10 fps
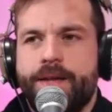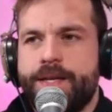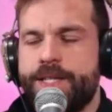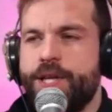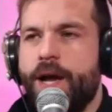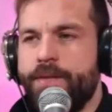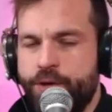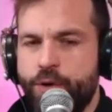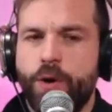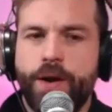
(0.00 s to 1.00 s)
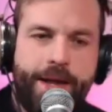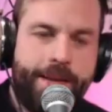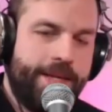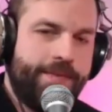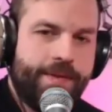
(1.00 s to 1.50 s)
Because I
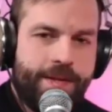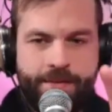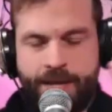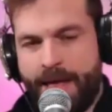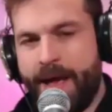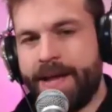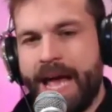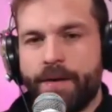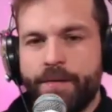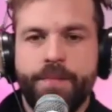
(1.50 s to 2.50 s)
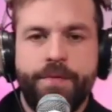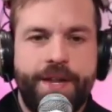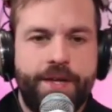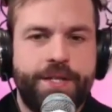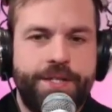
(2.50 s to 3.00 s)
gathered from the
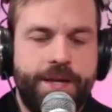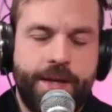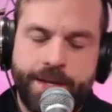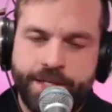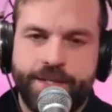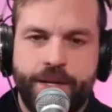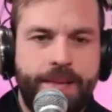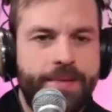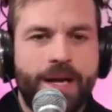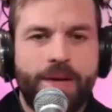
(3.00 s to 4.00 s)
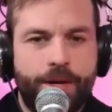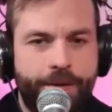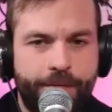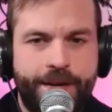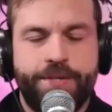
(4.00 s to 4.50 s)
videos, because I'm talking about all
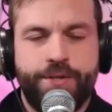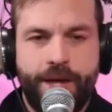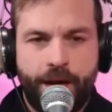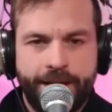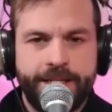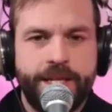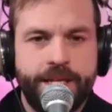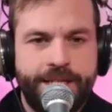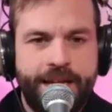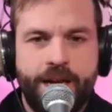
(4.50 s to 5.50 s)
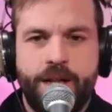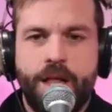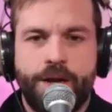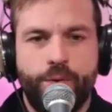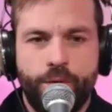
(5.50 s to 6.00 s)
your videos. So Isolina sent in a
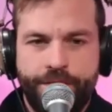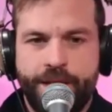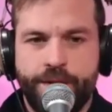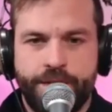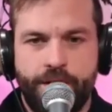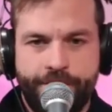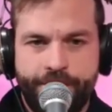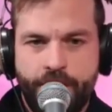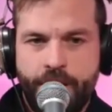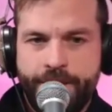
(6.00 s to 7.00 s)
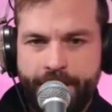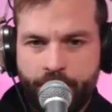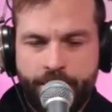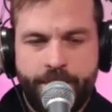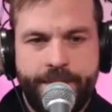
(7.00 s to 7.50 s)
lot of cool videos of the
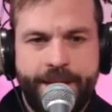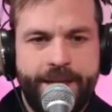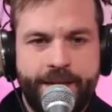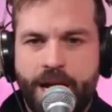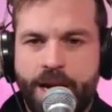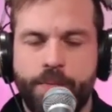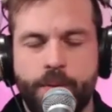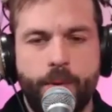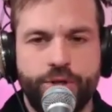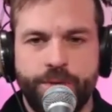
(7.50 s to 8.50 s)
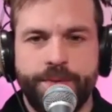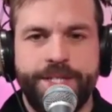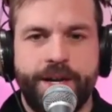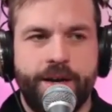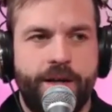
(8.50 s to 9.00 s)
Airbnb and the kind of promotional
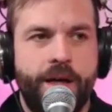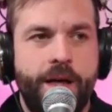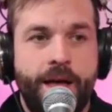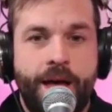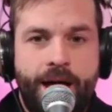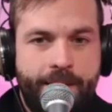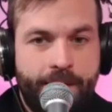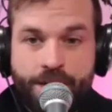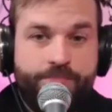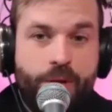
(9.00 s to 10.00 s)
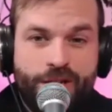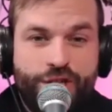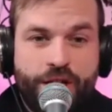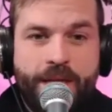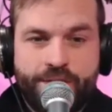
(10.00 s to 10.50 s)
material. I'm going to probably
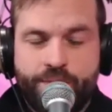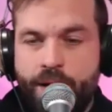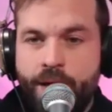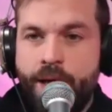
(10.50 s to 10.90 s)
share that as well.